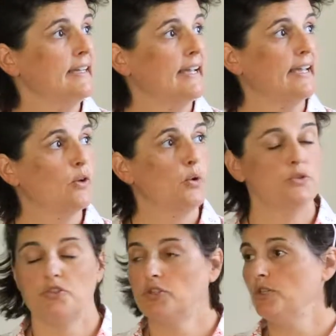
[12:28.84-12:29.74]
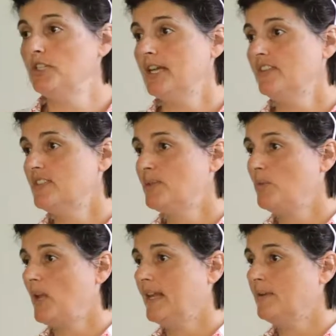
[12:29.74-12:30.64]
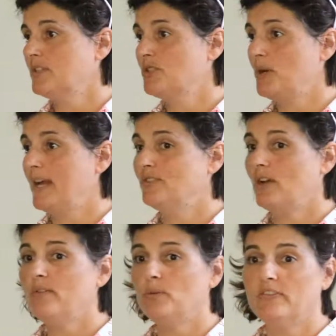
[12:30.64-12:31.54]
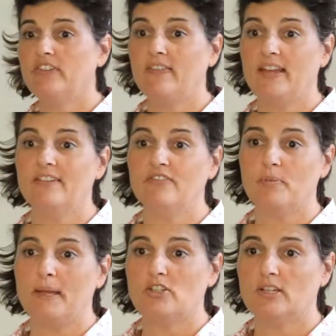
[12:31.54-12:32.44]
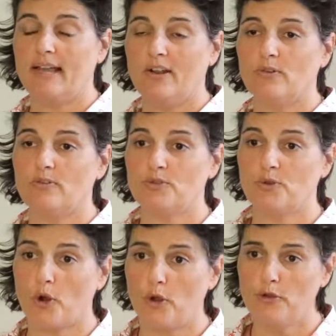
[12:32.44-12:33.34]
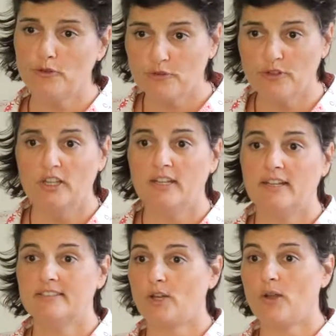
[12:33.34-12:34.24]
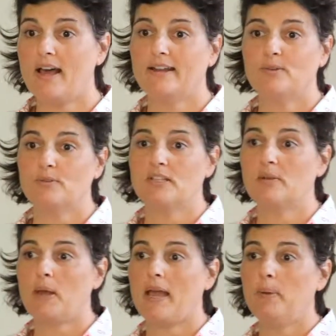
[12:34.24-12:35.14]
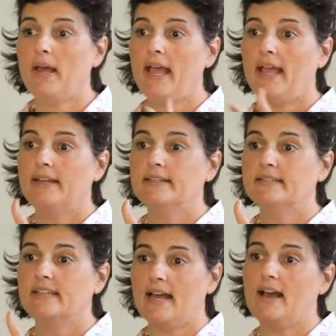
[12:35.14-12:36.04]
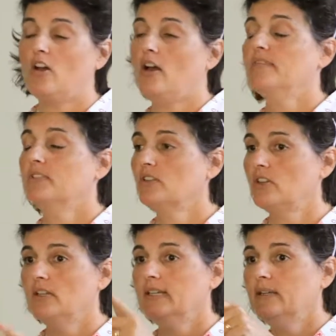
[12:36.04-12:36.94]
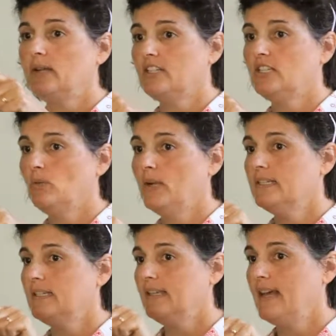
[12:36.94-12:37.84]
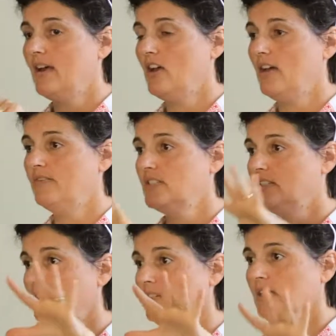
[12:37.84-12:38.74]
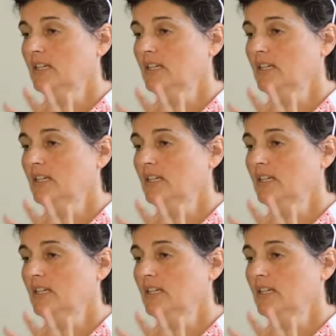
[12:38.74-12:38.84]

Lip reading: he caused 2 deaths while he was a train driver. We found that information out on Trove, so articles in the paper and the archives. So Lynn actually went to the archives to